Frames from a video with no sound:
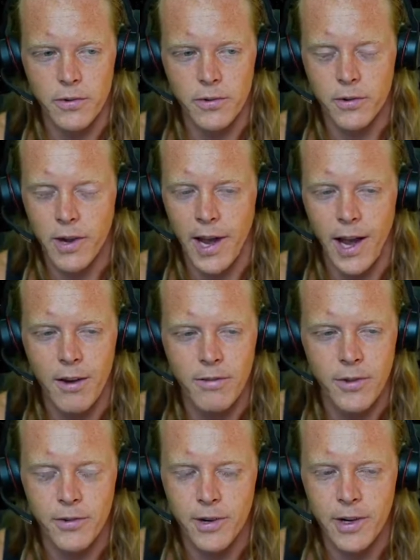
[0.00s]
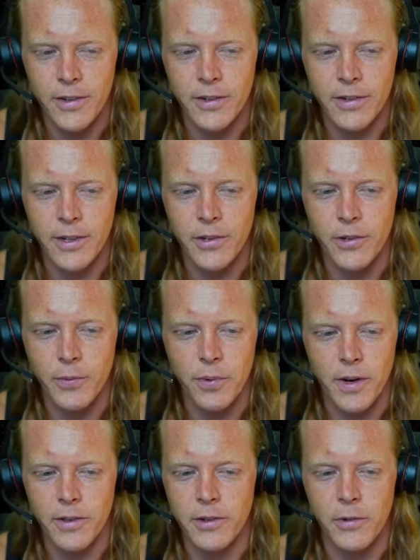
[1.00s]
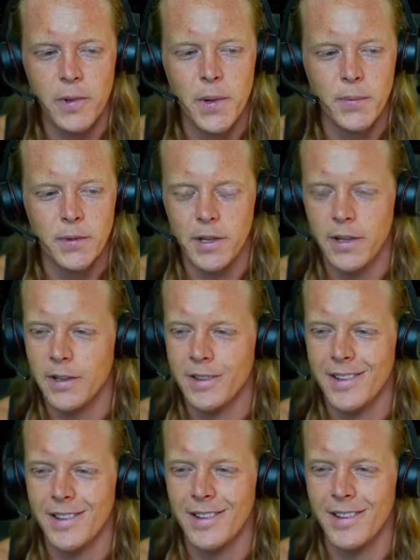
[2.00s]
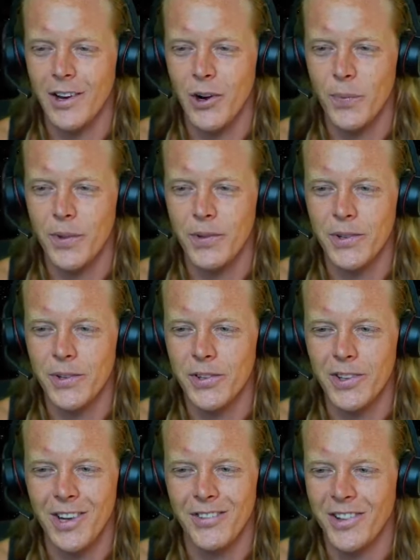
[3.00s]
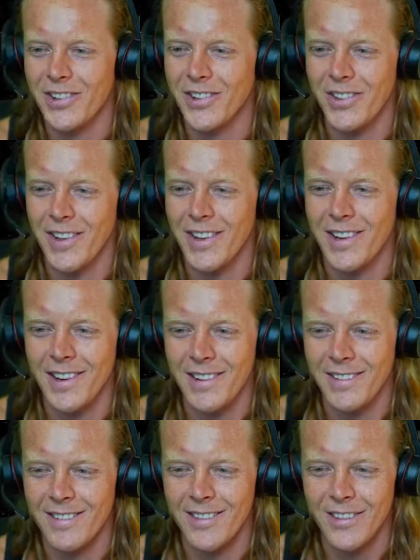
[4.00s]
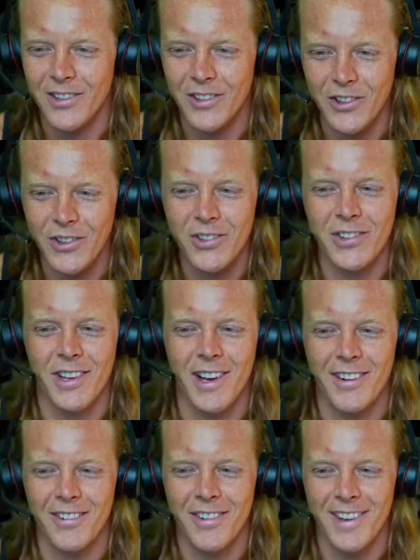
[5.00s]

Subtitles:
So half the reason that you bring these people in to help you do stuff is so that they can do stuff.